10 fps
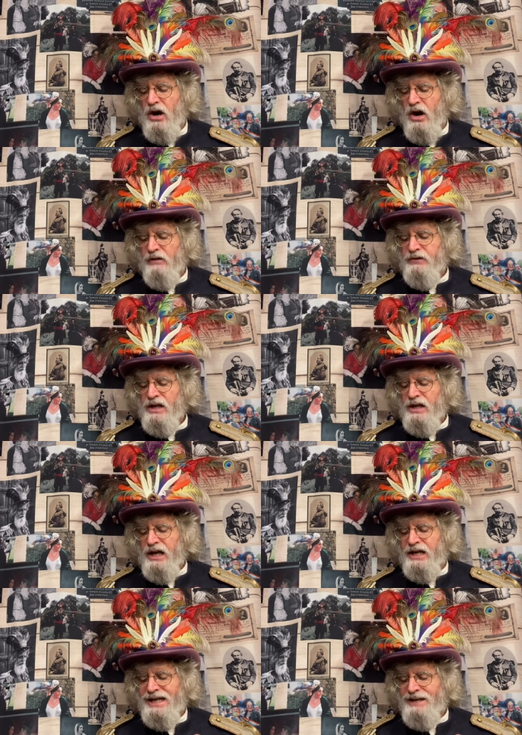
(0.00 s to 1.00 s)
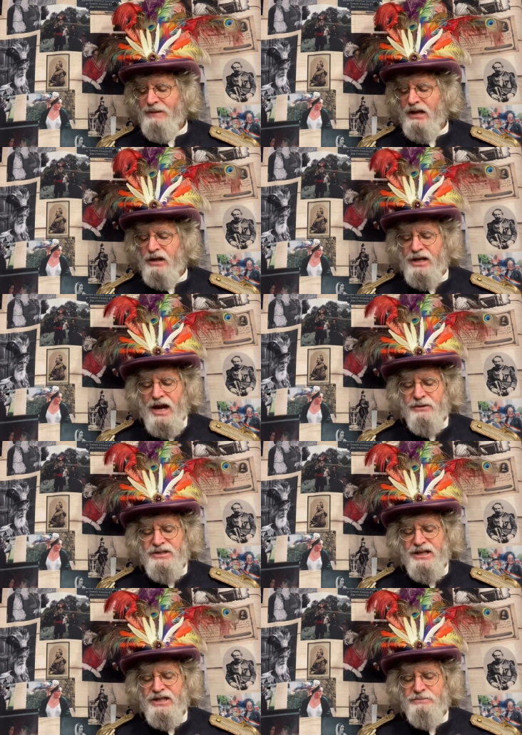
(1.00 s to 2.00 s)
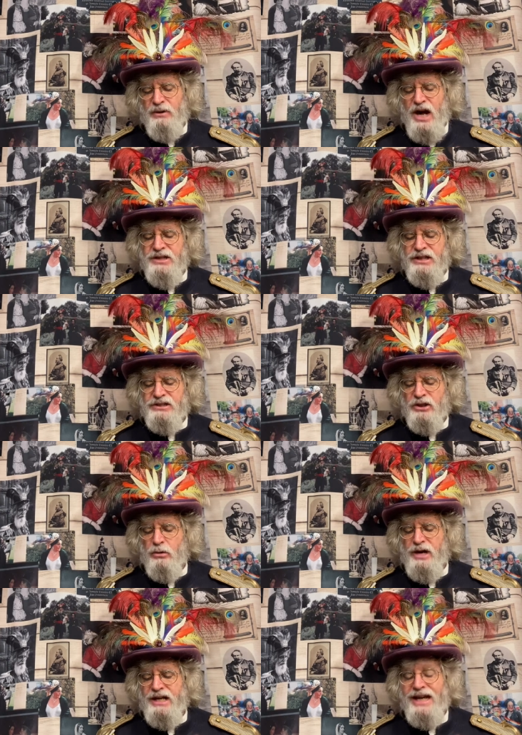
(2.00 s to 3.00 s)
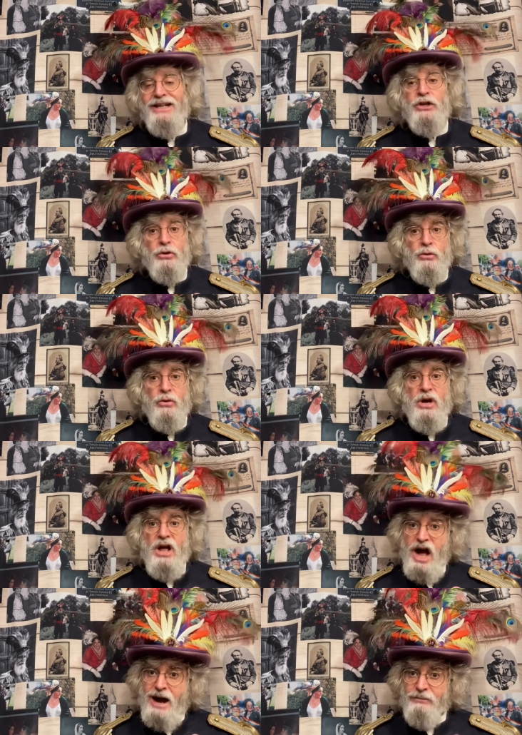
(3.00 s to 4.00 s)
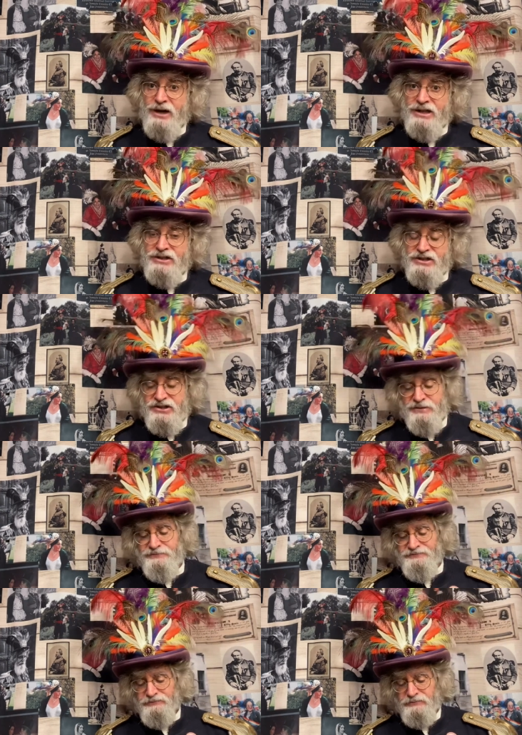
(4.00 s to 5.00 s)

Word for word: off an email announcing his project to create a new operating system.